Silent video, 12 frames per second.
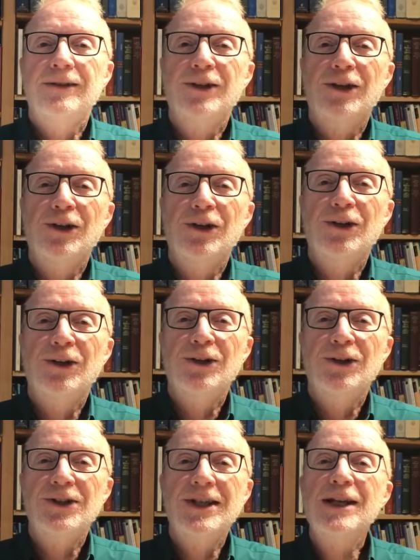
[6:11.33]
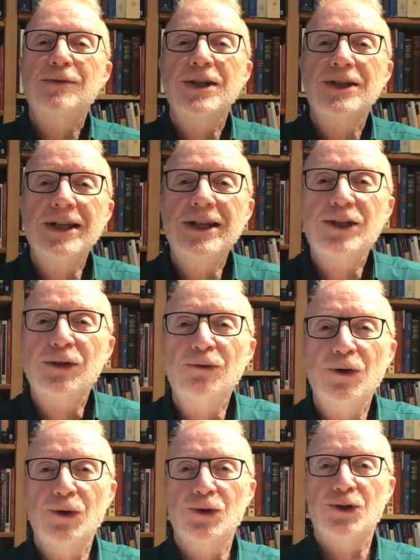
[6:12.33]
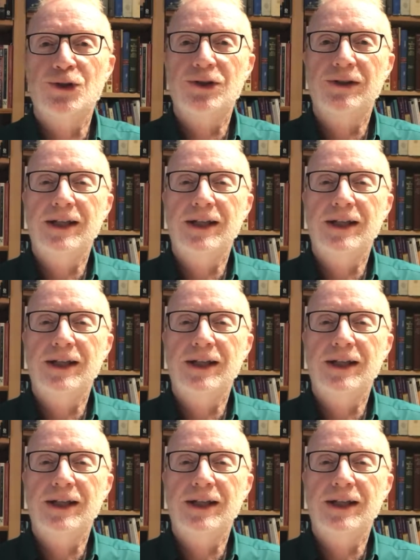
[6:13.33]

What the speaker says: the sequence is reversed.